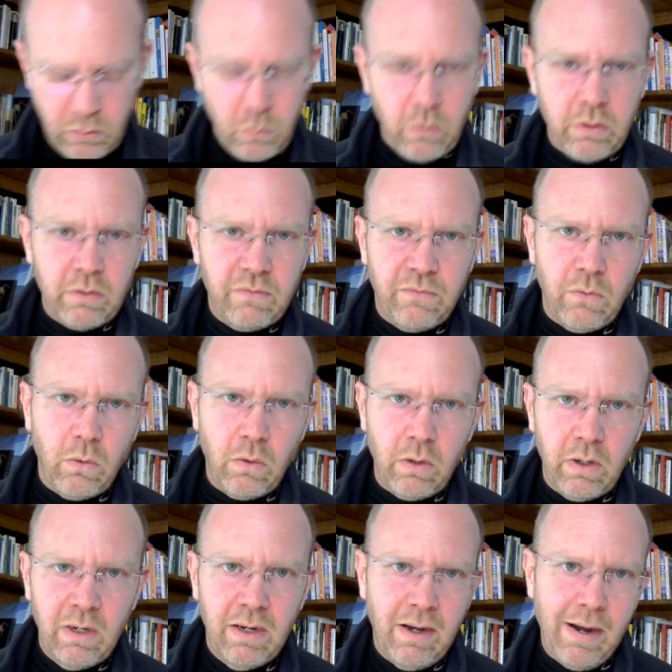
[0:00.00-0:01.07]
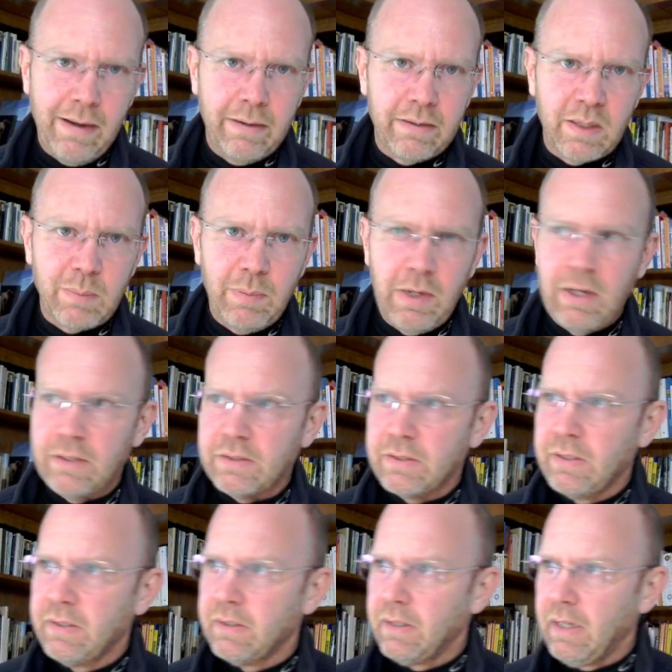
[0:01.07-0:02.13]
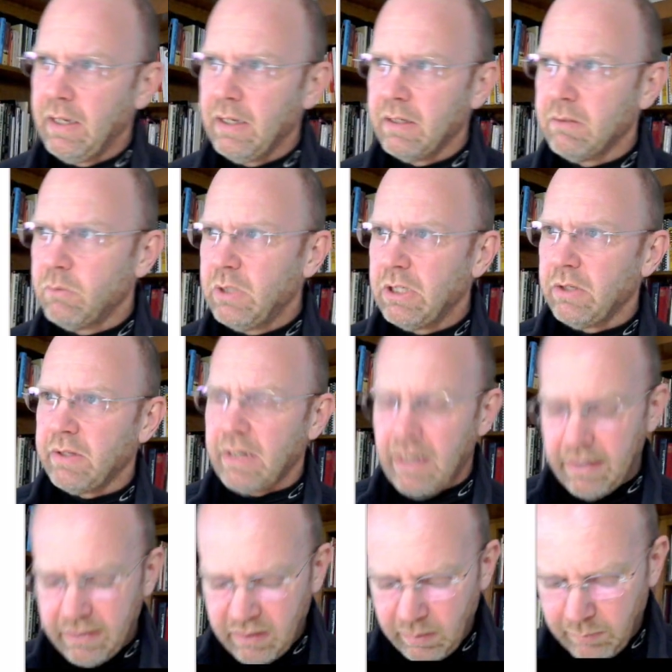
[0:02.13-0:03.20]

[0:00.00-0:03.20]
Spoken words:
word for ionic bonds. And we know that ionic